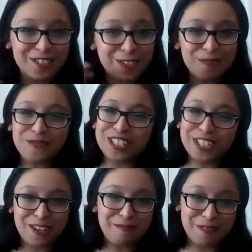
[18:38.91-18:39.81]
There's some really
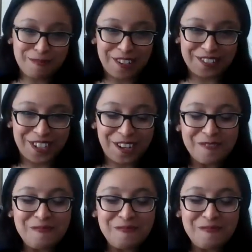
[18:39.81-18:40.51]
great people out there.